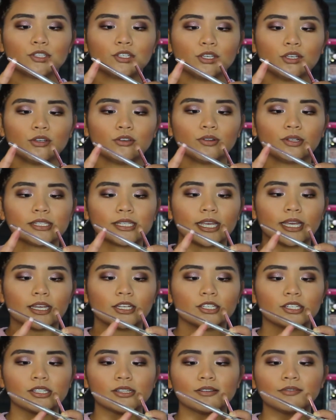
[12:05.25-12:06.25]
too. It's
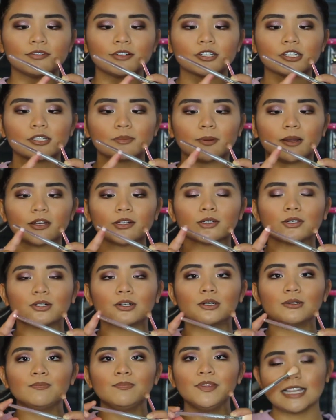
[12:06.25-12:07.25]
like silver
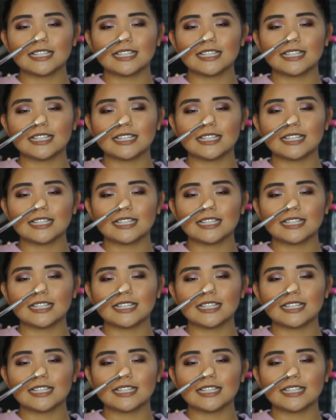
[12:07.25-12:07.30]
sparkle.